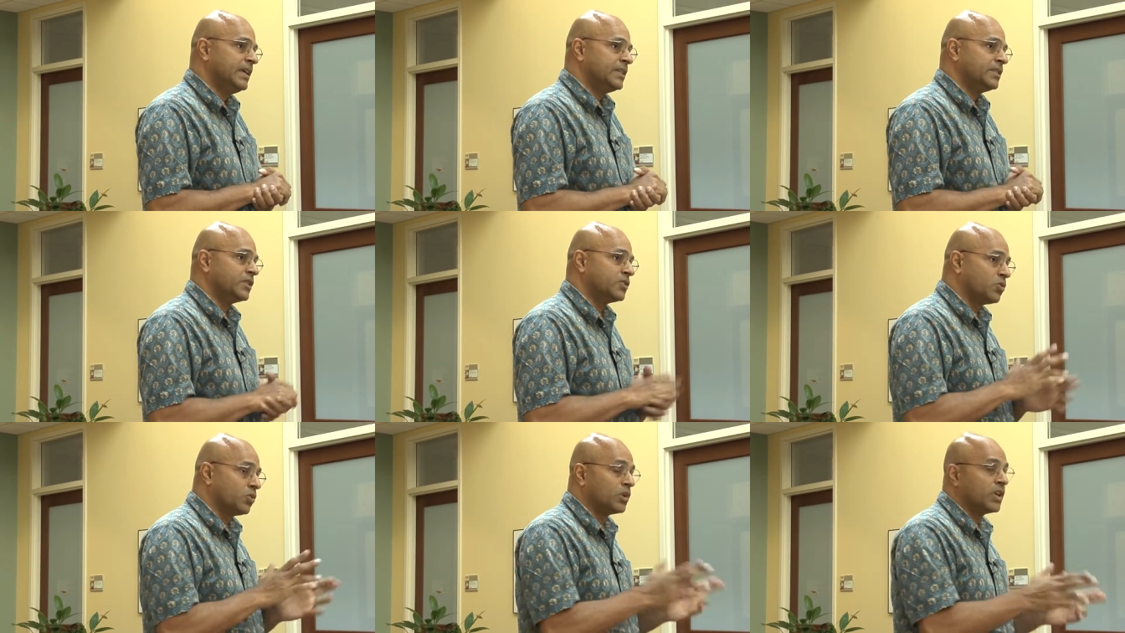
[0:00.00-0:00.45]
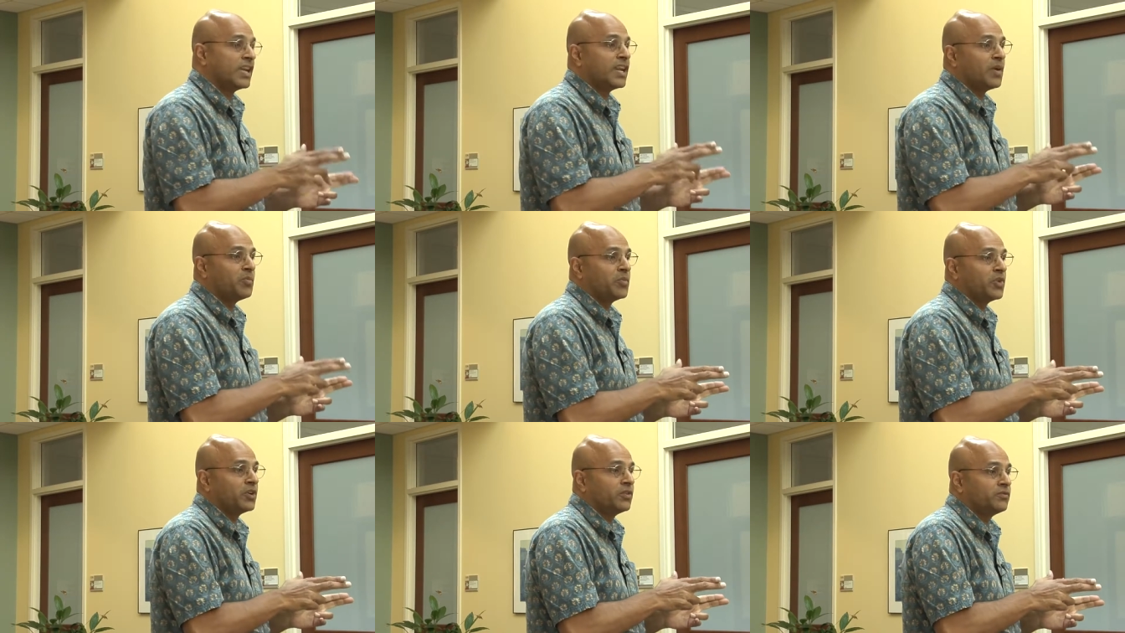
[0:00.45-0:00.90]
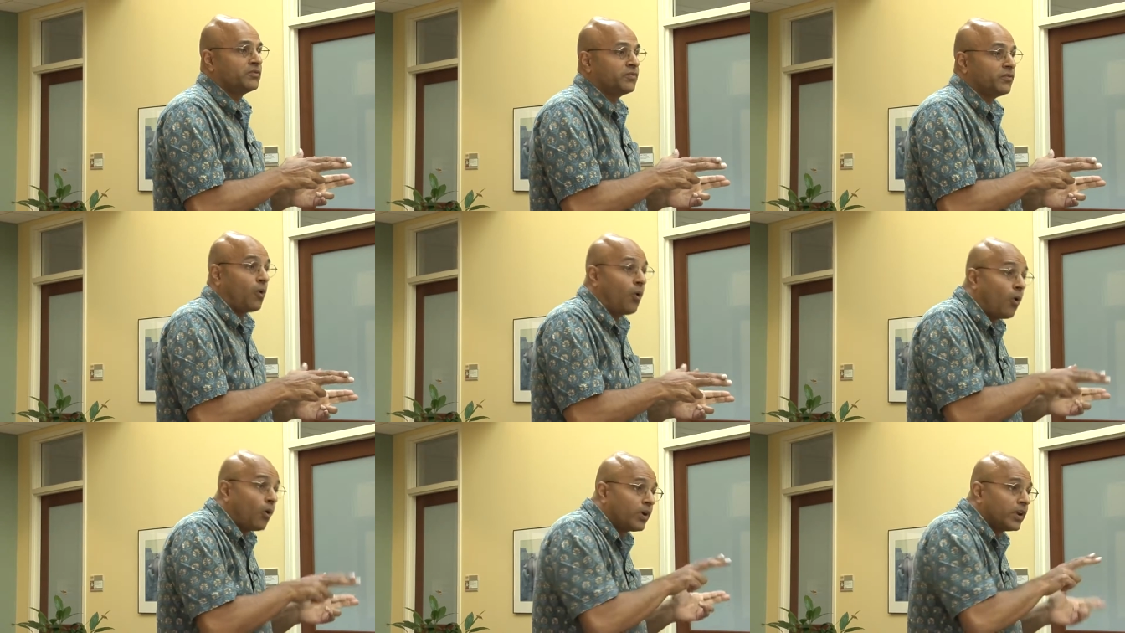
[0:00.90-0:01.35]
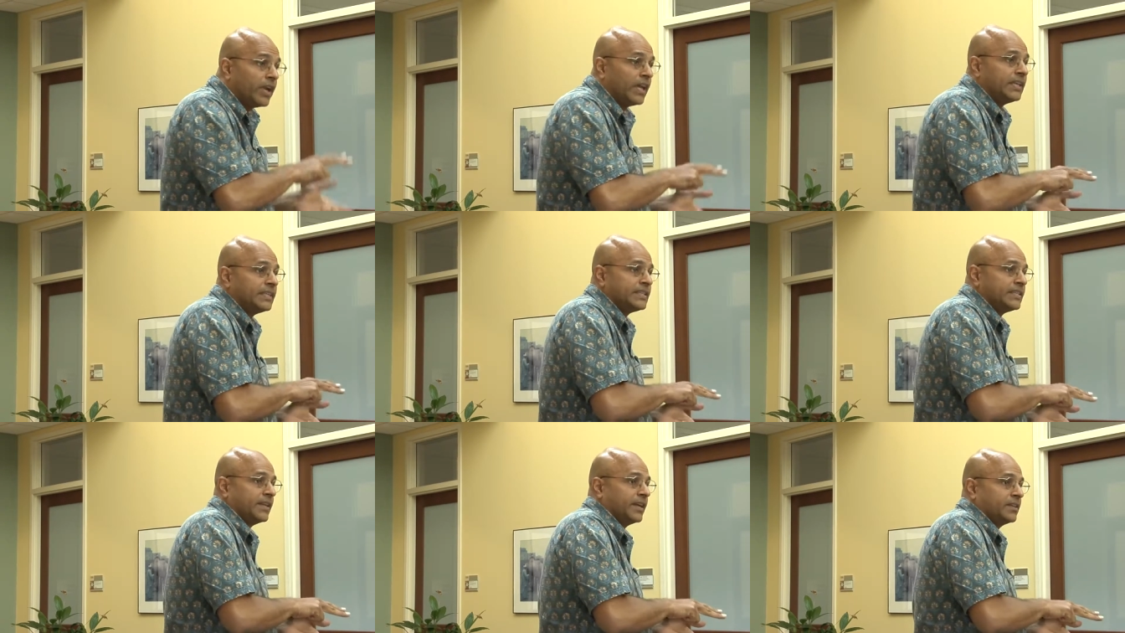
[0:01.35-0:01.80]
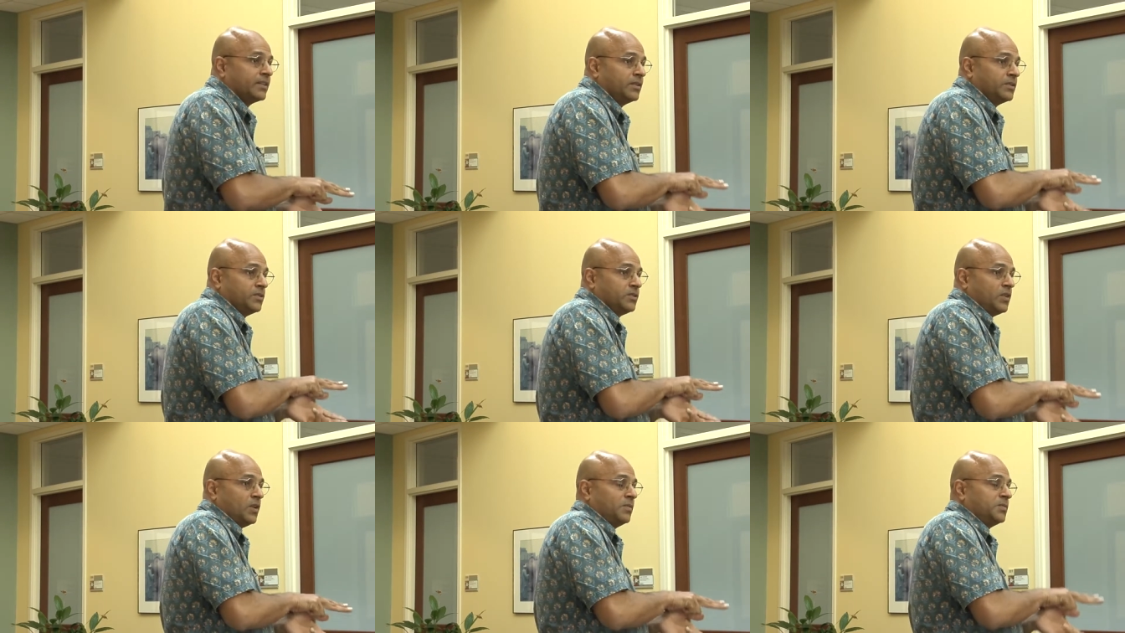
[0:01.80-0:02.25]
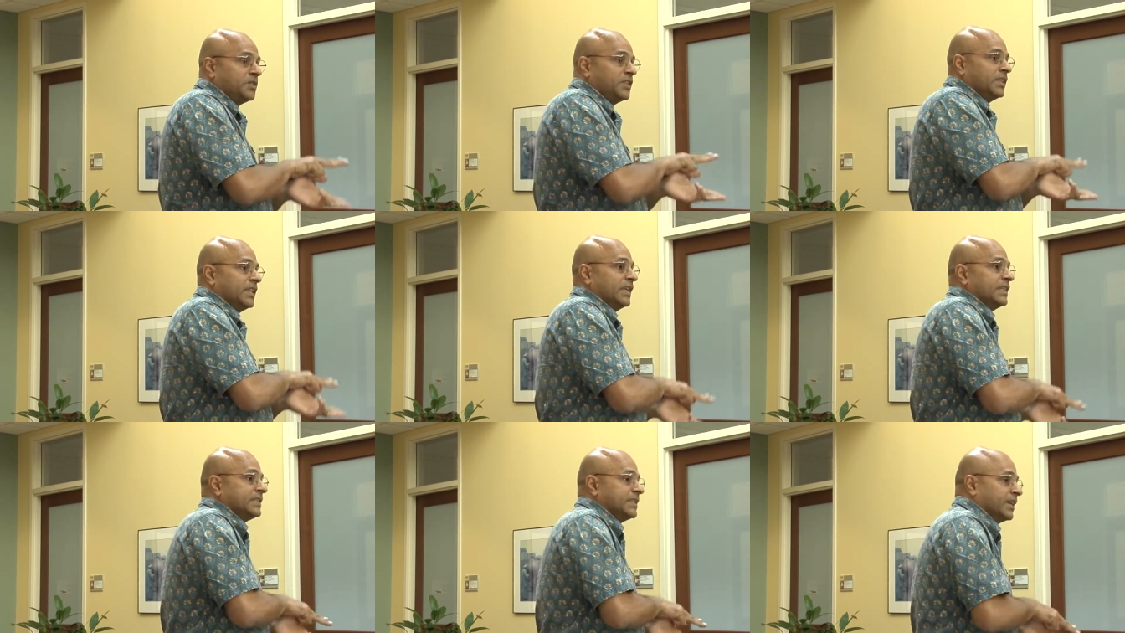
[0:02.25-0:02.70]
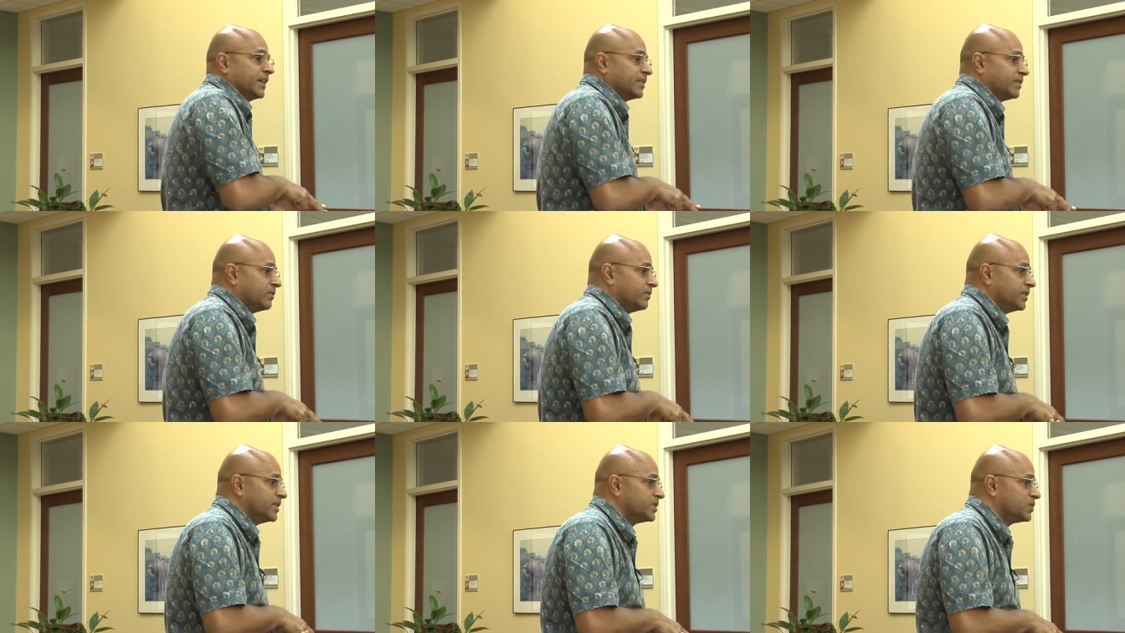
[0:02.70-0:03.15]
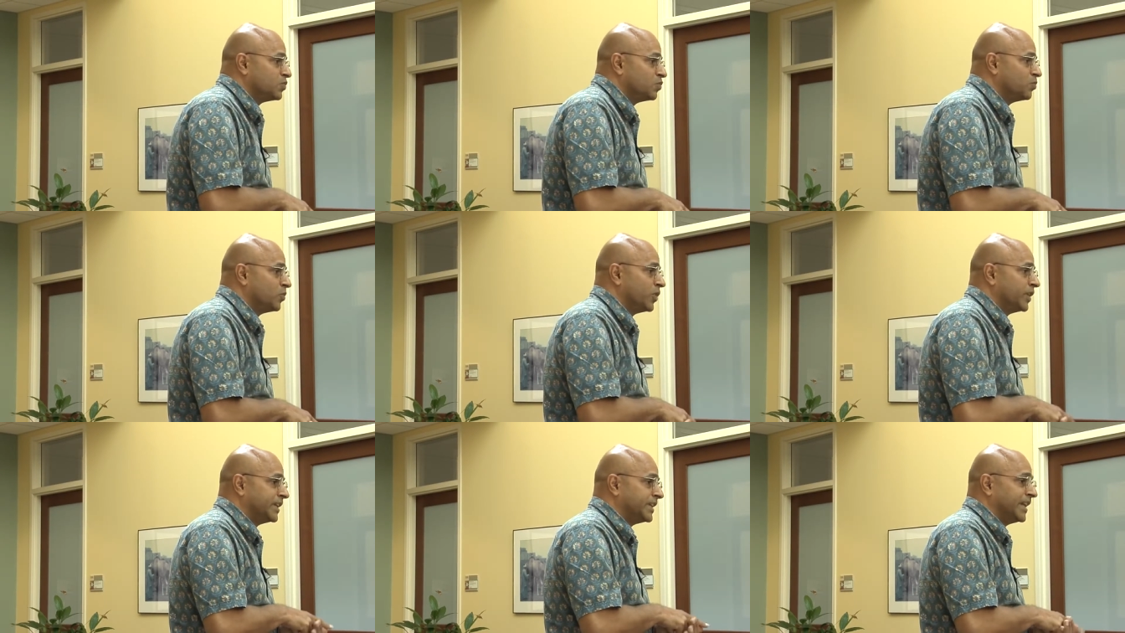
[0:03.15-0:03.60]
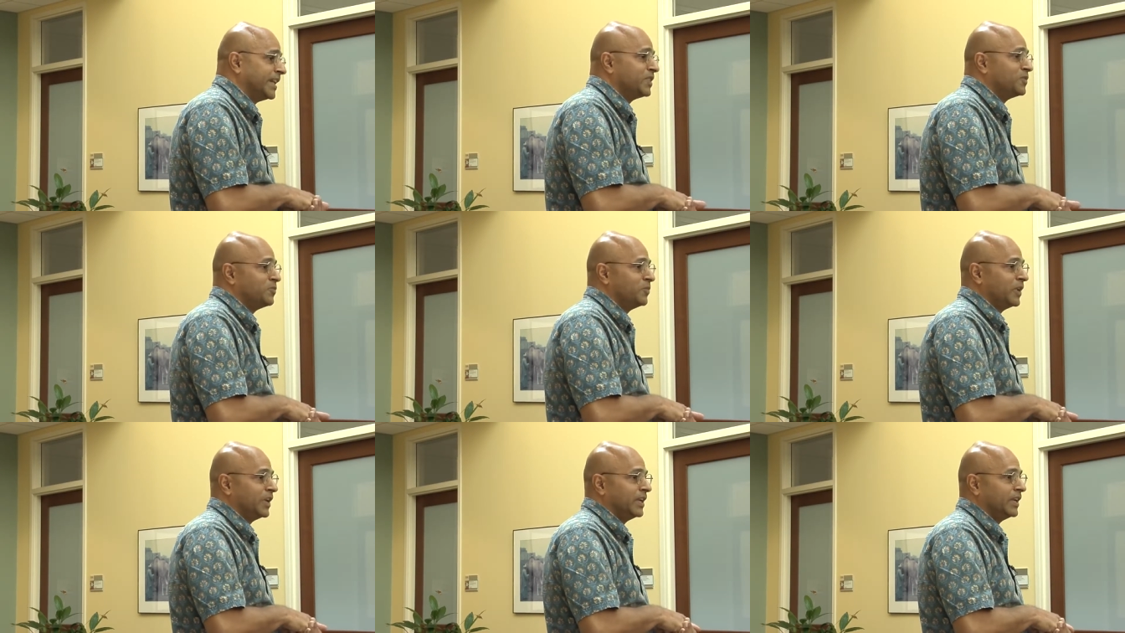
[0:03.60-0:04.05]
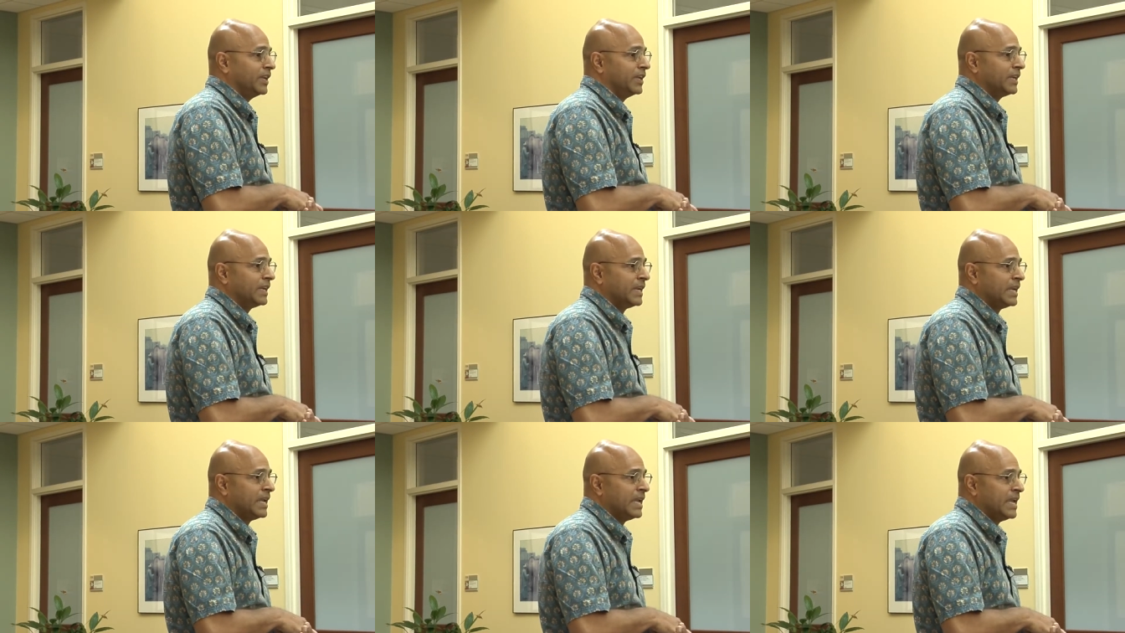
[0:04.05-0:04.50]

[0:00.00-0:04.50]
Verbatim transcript: the total number of organized sector jobs in that sector is 2.8 million,